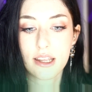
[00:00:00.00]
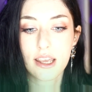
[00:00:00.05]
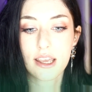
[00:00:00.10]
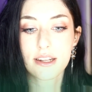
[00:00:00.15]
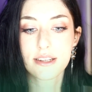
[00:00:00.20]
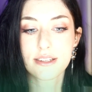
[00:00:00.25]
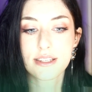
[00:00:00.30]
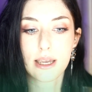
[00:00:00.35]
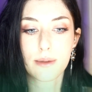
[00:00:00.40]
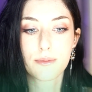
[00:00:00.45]

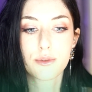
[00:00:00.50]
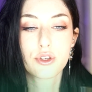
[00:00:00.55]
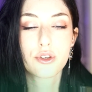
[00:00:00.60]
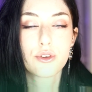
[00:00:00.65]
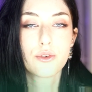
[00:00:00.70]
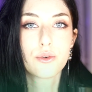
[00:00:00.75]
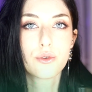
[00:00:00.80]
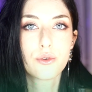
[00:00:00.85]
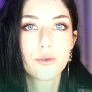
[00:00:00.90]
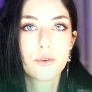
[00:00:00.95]
anytime
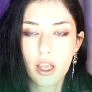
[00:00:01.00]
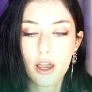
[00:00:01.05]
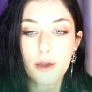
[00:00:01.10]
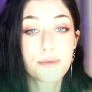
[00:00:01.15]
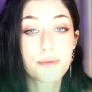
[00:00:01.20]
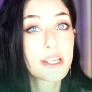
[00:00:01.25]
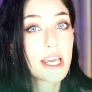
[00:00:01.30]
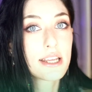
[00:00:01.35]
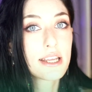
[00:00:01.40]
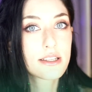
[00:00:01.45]
you
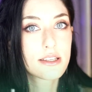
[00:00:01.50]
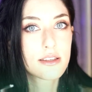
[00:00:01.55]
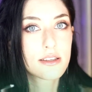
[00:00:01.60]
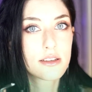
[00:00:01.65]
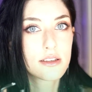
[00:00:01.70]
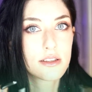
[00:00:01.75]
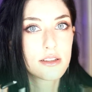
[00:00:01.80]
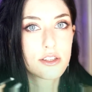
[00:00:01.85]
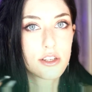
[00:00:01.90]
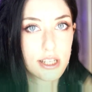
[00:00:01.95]
update
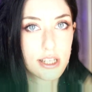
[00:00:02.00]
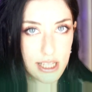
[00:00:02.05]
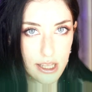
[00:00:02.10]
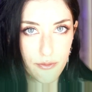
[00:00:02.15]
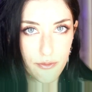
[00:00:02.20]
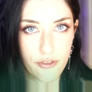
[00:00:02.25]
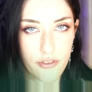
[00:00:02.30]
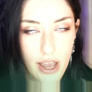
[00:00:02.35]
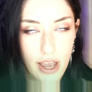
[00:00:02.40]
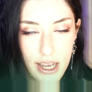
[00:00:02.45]
the clip
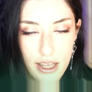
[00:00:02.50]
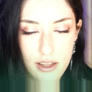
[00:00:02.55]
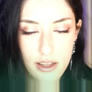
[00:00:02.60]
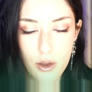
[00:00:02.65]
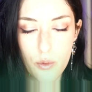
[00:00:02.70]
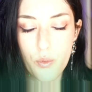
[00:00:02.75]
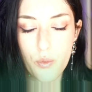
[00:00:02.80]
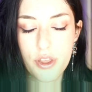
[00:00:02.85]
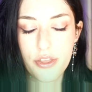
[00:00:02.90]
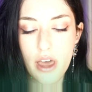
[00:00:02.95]
file
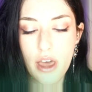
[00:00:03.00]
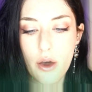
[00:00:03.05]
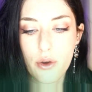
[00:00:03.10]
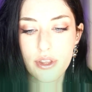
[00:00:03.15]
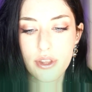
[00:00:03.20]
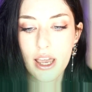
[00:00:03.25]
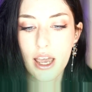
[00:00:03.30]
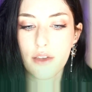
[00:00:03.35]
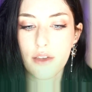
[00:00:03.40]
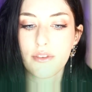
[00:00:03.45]
without
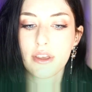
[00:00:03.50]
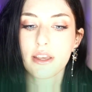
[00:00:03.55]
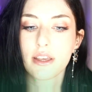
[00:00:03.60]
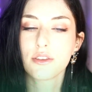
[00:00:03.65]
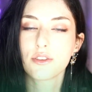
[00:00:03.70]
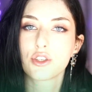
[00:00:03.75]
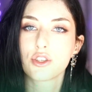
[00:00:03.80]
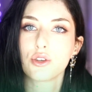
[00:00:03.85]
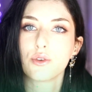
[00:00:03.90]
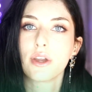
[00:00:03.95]
having
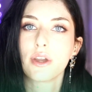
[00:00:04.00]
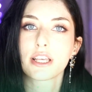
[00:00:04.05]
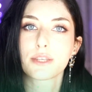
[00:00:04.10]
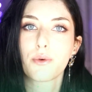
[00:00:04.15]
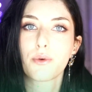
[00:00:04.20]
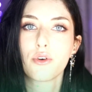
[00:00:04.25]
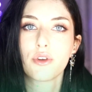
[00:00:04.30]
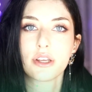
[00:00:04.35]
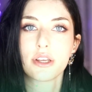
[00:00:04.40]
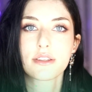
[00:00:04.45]
to
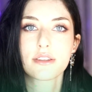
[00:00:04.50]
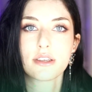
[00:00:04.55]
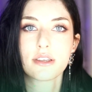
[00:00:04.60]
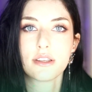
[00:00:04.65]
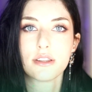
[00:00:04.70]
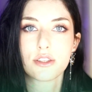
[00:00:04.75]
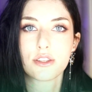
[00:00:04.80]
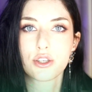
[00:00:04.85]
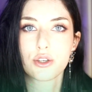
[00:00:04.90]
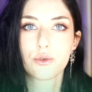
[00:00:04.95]
export it
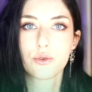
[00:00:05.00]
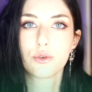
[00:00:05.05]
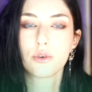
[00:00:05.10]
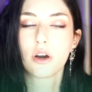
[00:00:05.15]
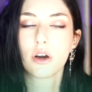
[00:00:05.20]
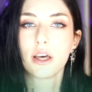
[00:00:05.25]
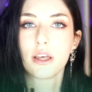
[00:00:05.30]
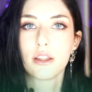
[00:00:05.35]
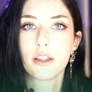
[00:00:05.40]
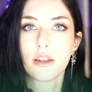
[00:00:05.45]
into
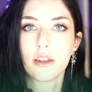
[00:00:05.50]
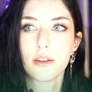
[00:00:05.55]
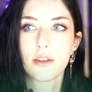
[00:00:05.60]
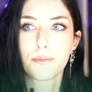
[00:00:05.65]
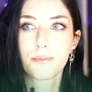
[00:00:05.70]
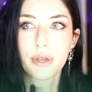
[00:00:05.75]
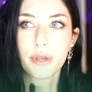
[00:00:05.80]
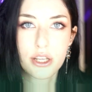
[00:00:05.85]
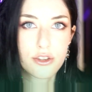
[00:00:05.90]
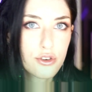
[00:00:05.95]
a
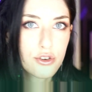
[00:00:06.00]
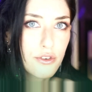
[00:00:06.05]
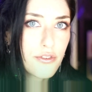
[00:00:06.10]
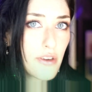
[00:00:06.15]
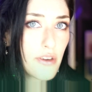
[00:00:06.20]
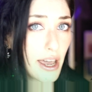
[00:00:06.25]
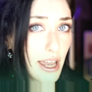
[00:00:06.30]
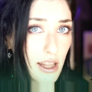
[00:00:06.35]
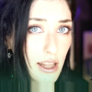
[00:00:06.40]
picture file.